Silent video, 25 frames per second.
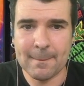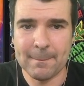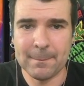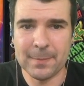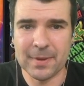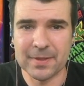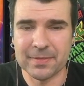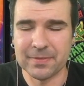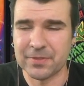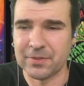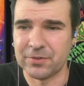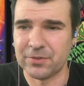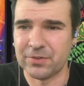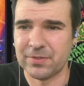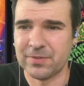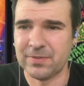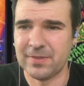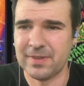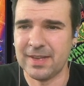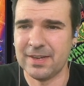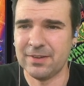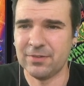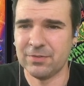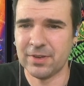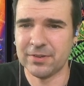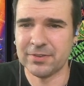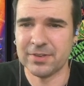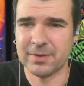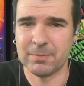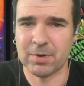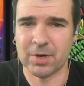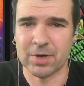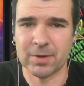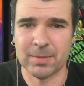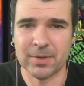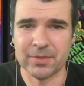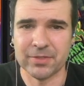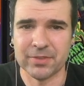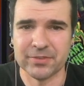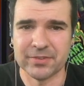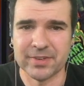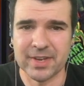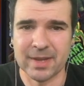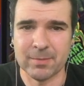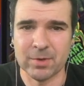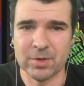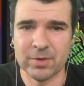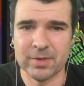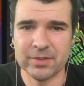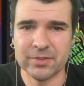But the interesting part about this
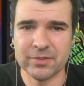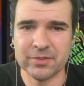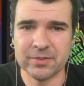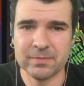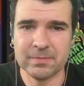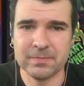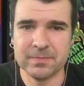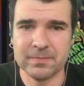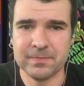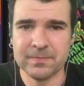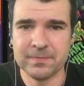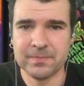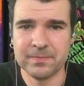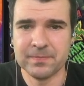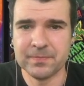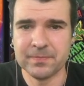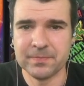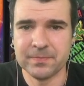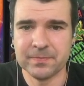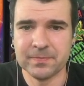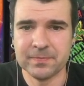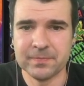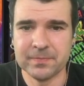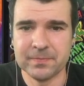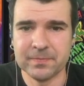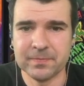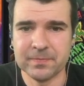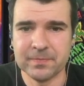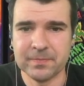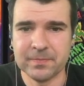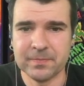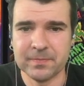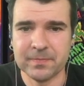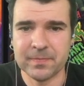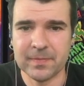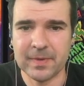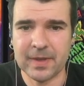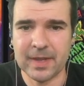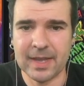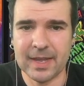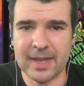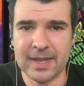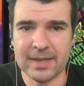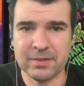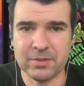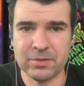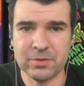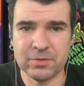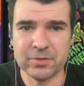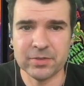demo is
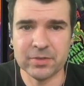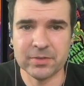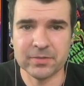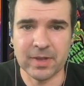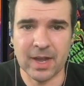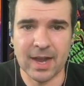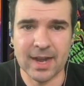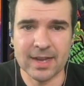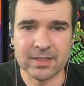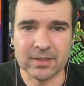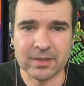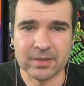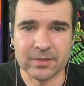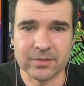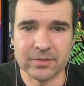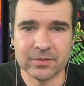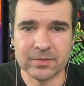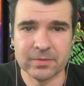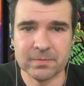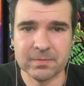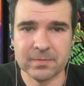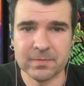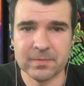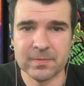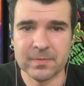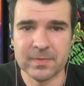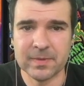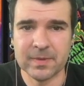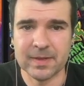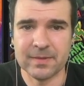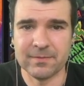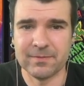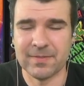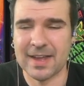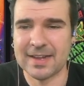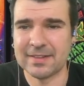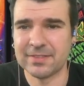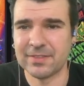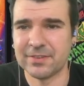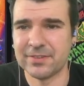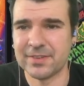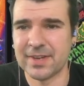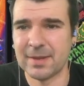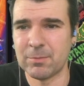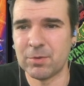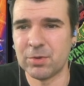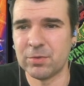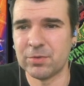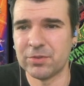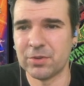it uses islands. In fact, this
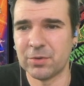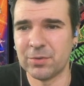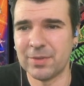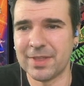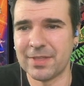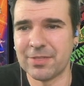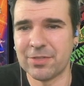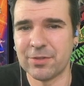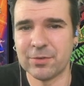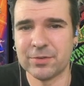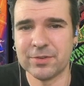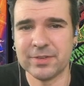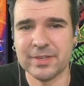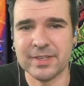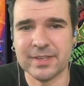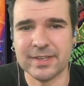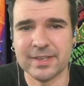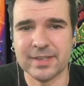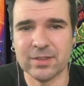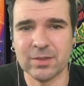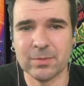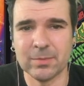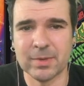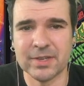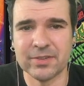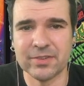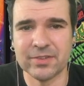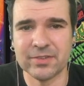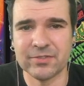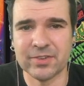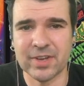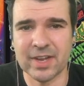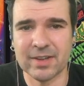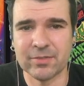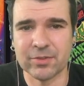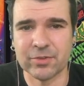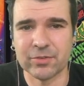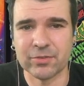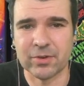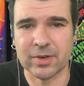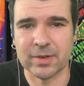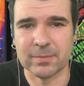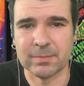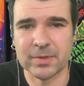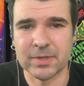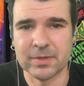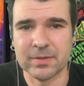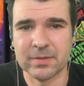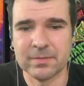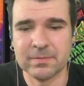demo is only 13 kilobytes of
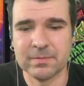JavaScript.